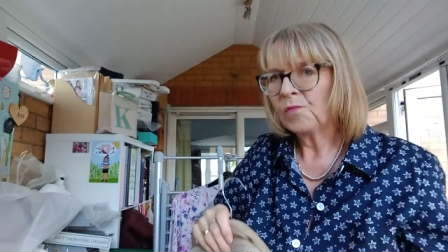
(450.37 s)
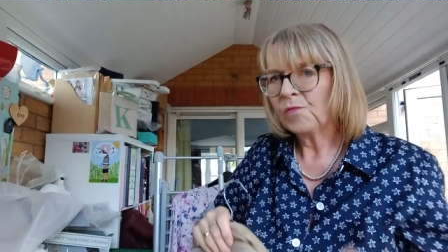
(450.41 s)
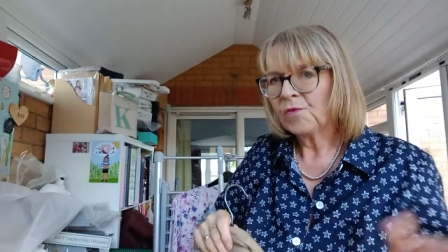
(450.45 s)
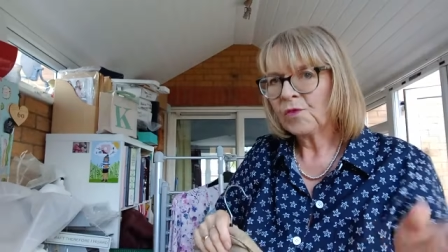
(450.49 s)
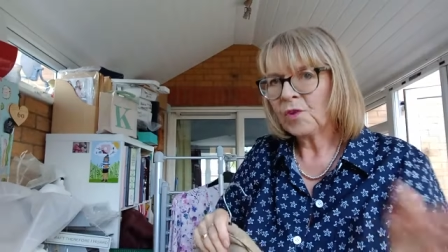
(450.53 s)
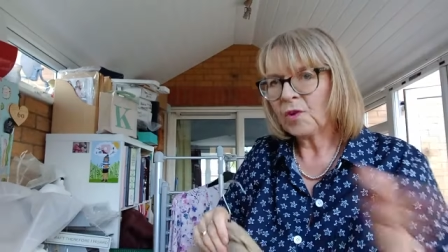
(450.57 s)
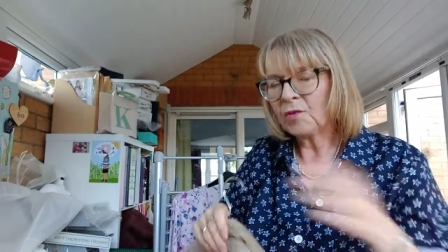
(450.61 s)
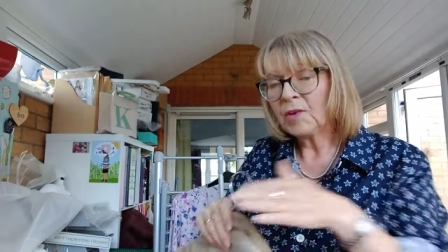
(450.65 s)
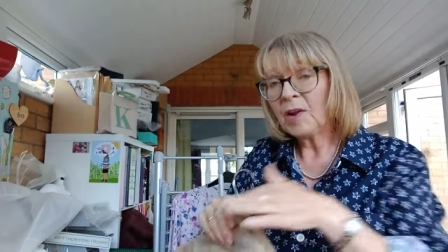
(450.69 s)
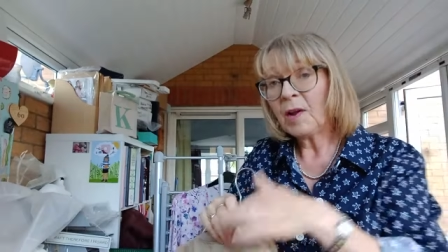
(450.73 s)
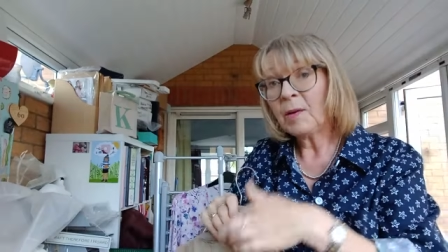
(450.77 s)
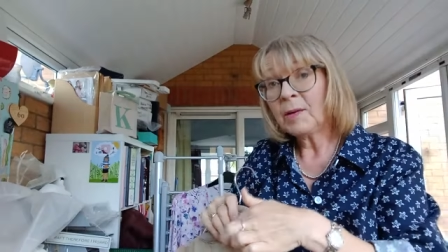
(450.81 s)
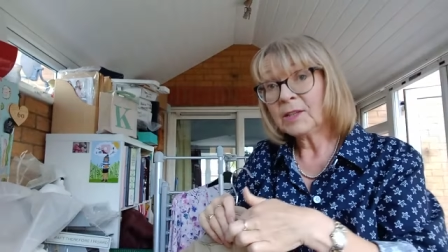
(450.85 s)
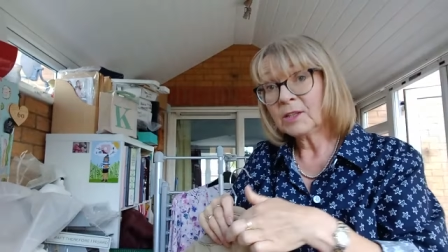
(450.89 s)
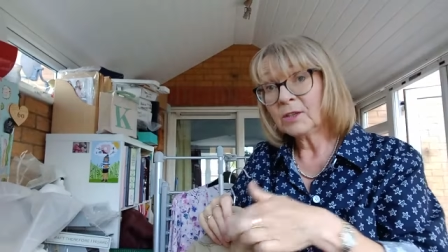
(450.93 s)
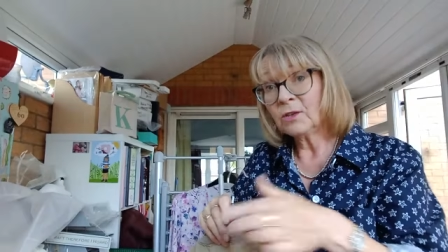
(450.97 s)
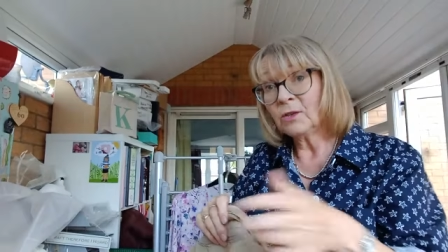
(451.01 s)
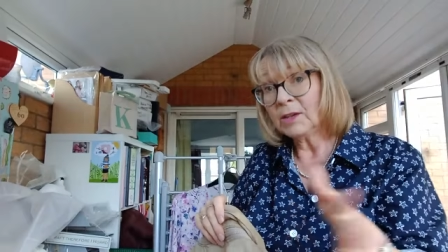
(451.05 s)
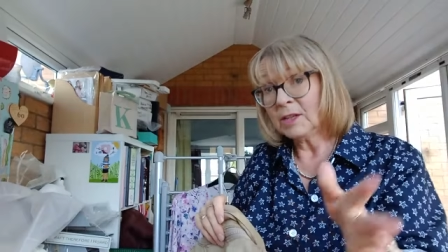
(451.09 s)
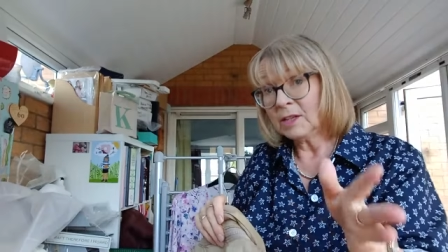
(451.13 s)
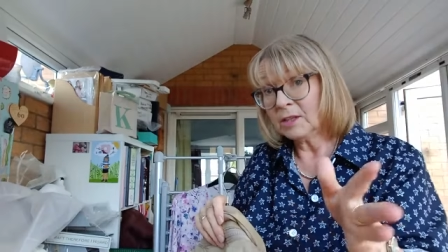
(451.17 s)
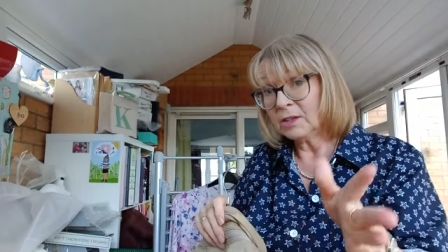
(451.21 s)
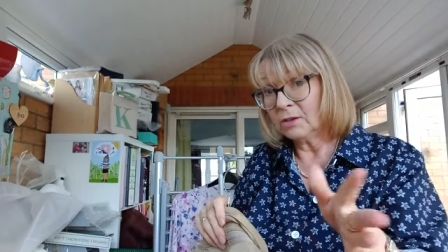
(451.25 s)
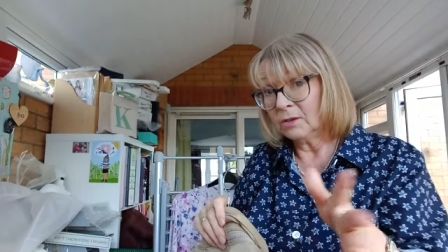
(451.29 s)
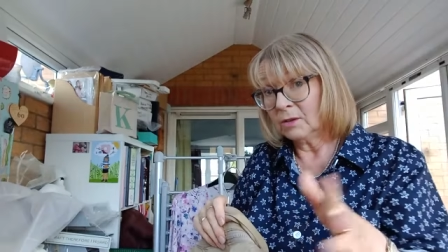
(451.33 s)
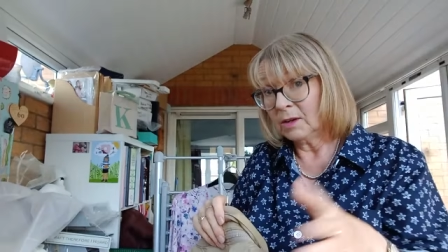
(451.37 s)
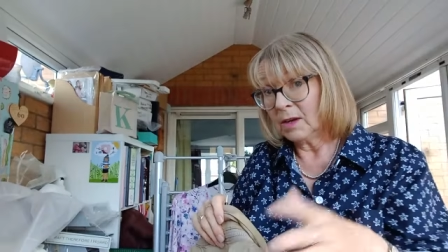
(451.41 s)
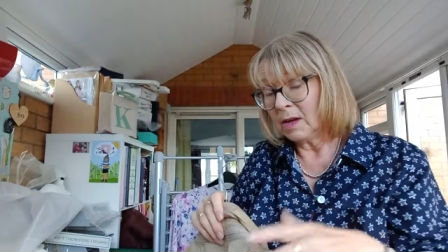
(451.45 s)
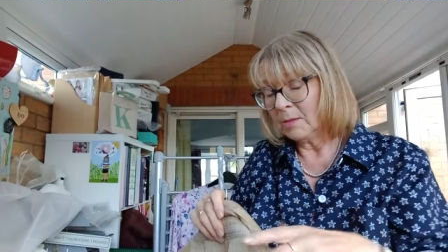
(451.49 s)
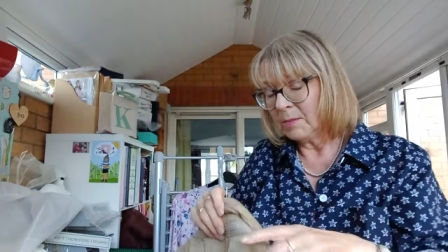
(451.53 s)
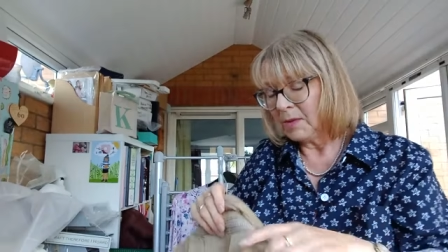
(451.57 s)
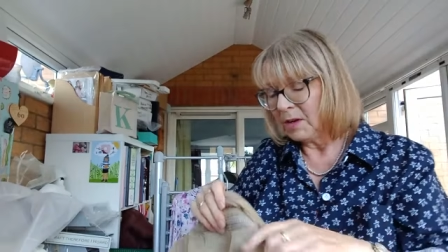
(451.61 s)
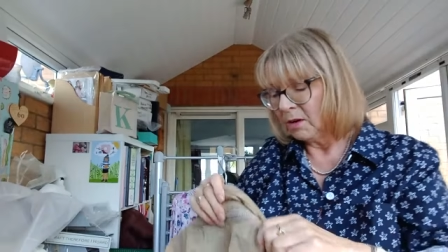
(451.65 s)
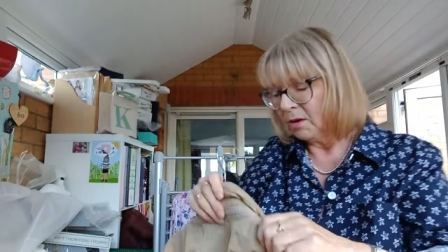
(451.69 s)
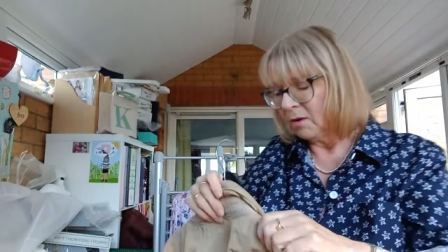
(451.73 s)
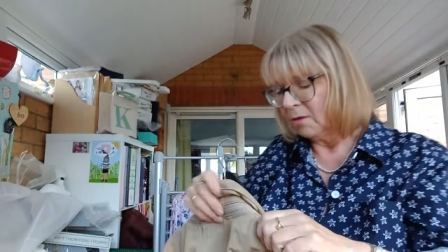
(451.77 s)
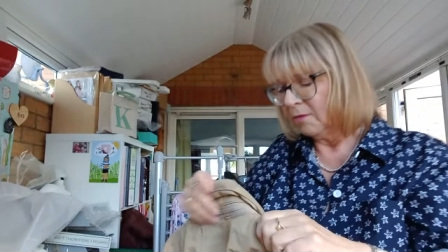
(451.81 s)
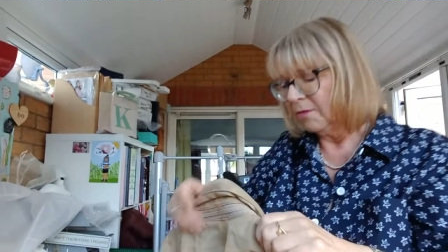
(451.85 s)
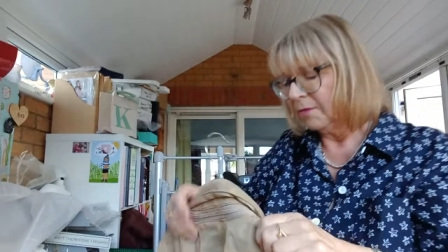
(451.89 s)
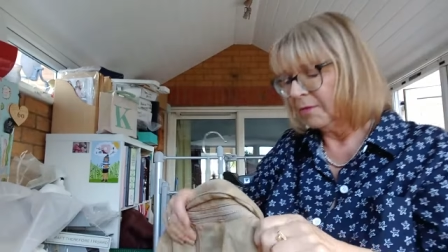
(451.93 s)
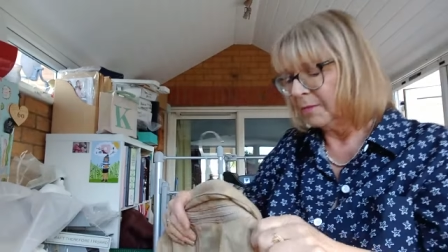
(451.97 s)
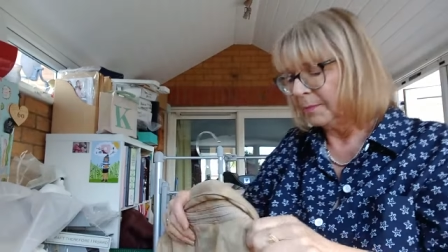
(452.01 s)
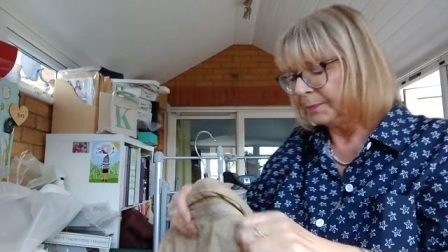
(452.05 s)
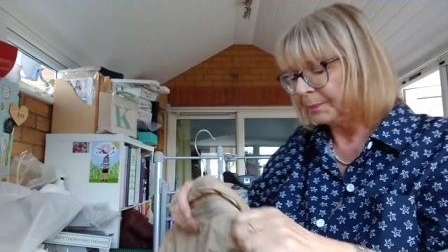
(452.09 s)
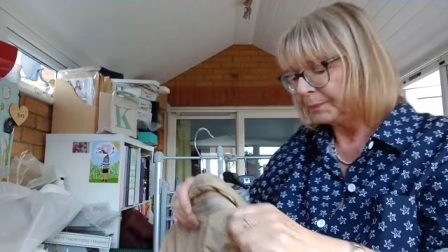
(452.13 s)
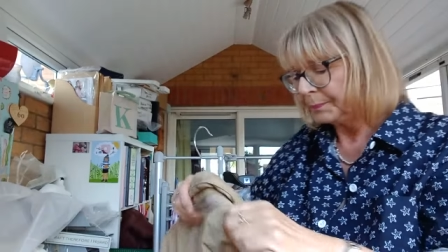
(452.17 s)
So now it's on, it's not coming off.